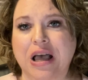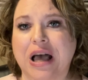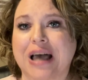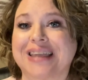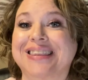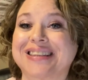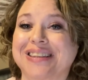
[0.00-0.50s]

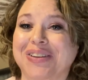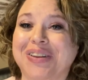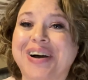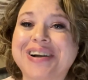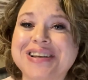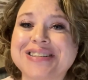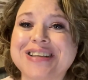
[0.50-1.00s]
I think the
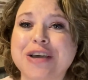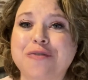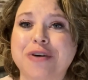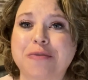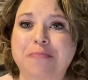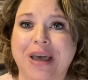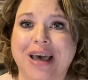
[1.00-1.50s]
longest I
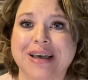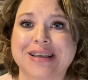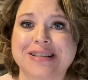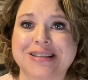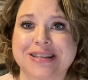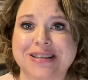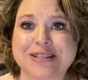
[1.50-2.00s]
went back
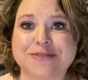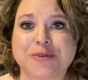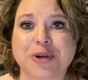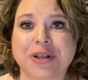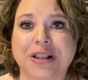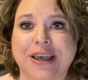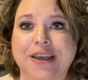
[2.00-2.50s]
and did this for
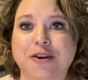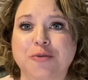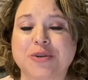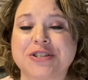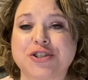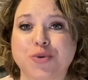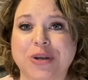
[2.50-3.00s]
a client
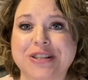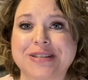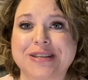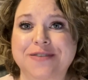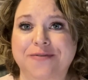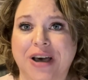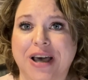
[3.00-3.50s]
was
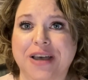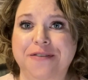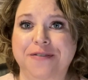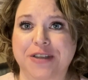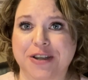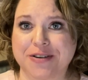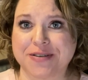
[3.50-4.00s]

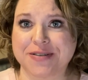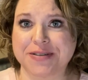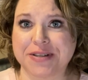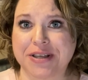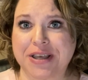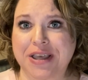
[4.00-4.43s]
25 years.